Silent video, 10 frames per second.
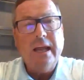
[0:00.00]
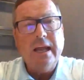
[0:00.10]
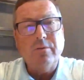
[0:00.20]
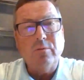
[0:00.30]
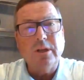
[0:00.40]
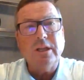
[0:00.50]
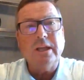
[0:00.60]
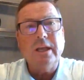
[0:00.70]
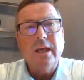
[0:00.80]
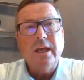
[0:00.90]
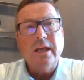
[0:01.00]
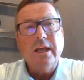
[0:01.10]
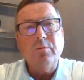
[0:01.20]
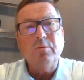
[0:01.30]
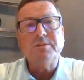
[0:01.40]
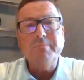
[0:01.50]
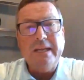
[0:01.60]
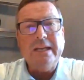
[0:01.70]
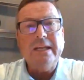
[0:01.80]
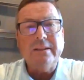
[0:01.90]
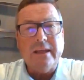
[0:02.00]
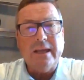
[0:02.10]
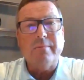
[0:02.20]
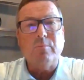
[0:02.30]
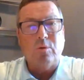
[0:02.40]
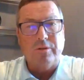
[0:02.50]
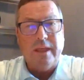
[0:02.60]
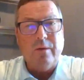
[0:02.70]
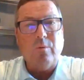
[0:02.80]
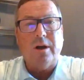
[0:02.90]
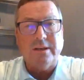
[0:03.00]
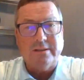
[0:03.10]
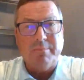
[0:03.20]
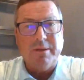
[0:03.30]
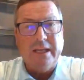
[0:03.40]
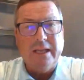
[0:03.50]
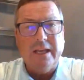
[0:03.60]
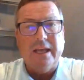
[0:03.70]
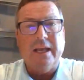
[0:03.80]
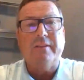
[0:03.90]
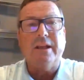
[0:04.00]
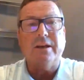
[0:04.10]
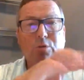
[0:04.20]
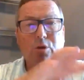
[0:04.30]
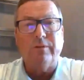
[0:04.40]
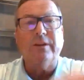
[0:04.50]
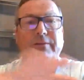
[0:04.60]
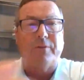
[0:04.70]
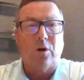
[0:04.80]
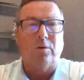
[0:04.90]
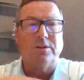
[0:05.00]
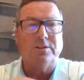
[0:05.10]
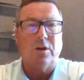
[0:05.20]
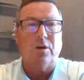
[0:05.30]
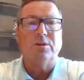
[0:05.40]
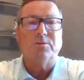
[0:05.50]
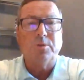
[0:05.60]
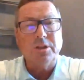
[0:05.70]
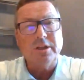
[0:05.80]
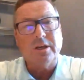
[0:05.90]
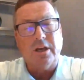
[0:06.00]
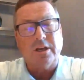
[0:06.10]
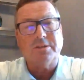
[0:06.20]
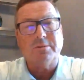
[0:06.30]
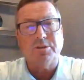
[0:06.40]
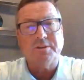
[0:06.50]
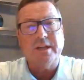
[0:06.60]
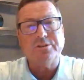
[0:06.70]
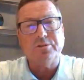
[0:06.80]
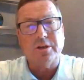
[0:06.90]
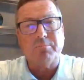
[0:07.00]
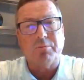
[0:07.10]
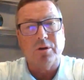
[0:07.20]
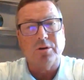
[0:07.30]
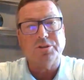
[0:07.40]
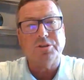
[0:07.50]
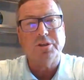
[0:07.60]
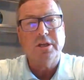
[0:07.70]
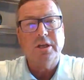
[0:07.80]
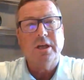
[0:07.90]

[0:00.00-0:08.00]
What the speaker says: And really, it was meeting them where they wanted to be and then moving forward. So it's really a customer-centric approach